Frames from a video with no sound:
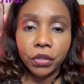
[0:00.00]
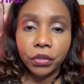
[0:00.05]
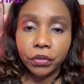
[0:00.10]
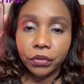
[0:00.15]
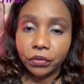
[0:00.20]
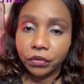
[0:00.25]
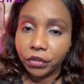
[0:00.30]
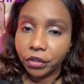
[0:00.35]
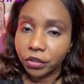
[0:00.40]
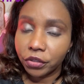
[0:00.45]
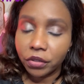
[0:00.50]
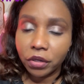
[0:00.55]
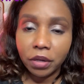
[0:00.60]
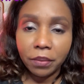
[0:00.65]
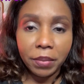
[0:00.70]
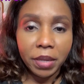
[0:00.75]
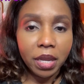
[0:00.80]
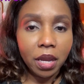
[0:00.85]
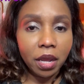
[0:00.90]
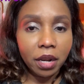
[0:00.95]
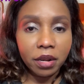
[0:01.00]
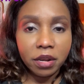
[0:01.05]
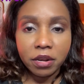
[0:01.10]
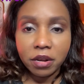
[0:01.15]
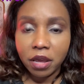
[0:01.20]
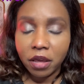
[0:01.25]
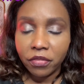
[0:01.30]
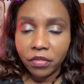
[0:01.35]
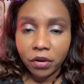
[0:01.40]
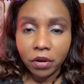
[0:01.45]
there's going to be
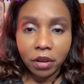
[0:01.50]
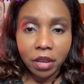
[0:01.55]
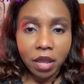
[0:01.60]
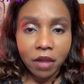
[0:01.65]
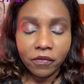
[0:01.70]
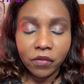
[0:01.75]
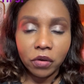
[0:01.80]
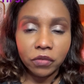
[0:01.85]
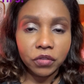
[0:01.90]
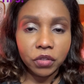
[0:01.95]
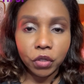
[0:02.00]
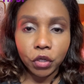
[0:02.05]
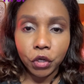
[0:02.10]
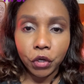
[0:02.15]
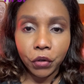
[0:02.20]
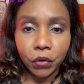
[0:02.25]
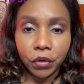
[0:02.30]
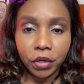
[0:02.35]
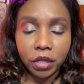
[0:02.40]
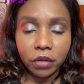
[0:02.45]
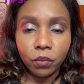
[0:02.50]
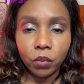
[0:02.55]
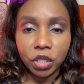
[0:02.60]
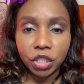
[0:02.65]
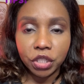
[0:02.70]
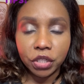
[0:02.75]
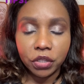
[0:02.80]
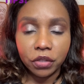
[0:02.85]
another level of security which